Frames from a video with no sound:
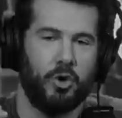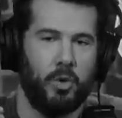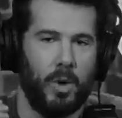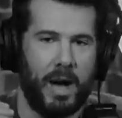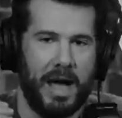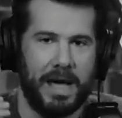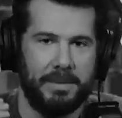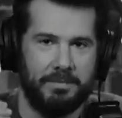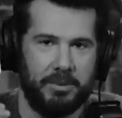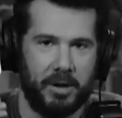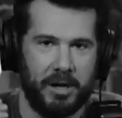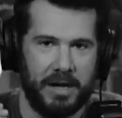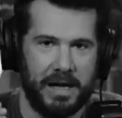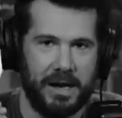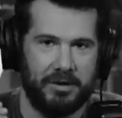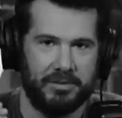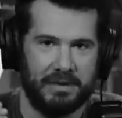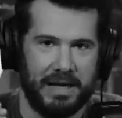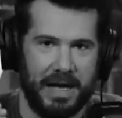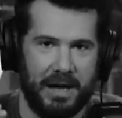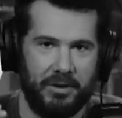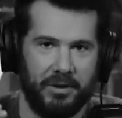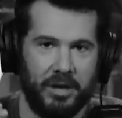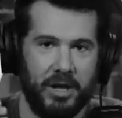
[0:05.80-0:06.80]
the quiet part
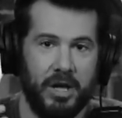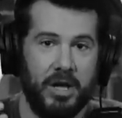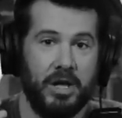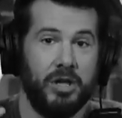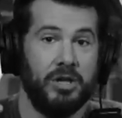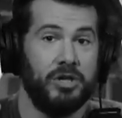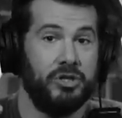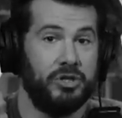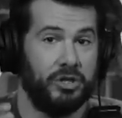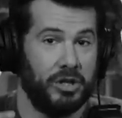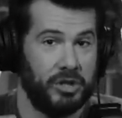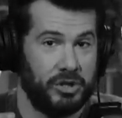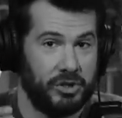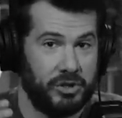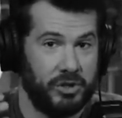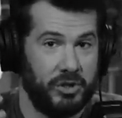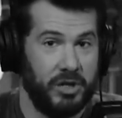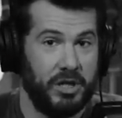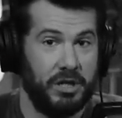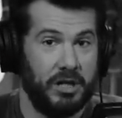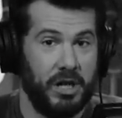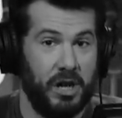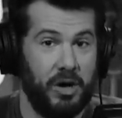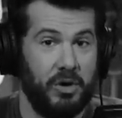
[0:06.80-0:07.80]
out loud. Just so
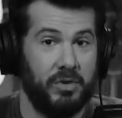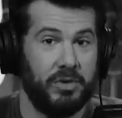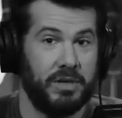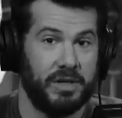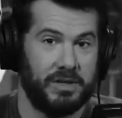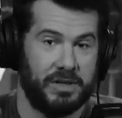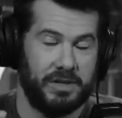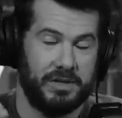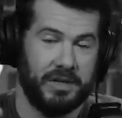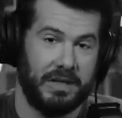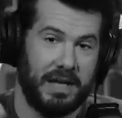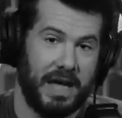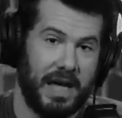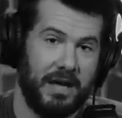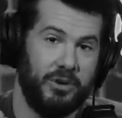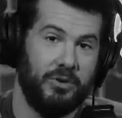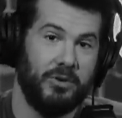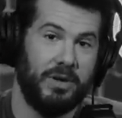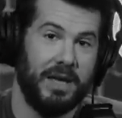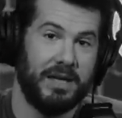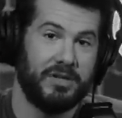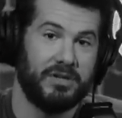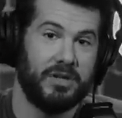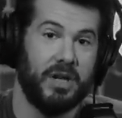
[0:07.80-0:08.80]
you know, this is a guy
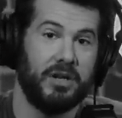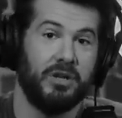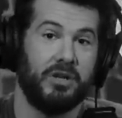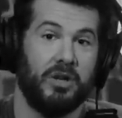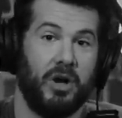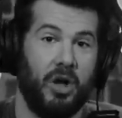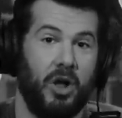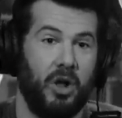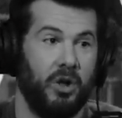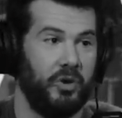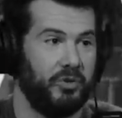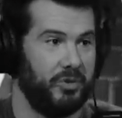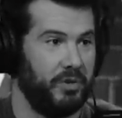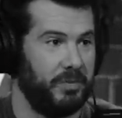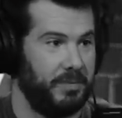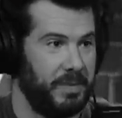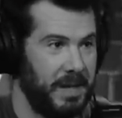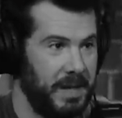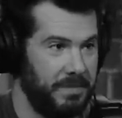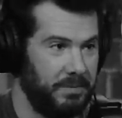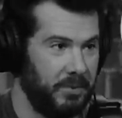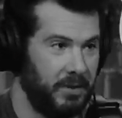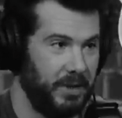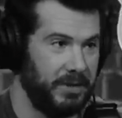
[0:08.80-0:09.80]
who gets on calls with
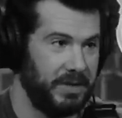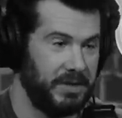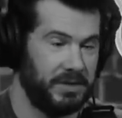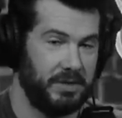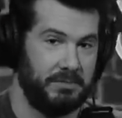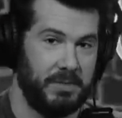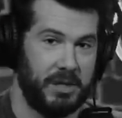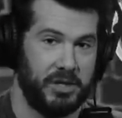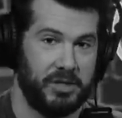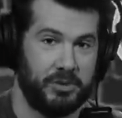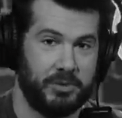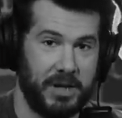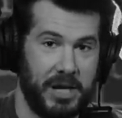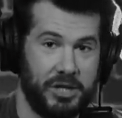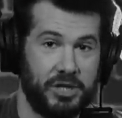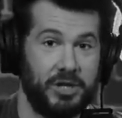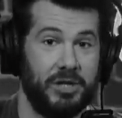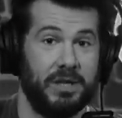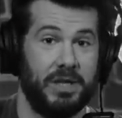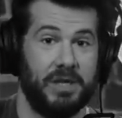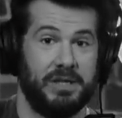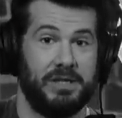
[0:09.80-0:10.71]
people in this administration.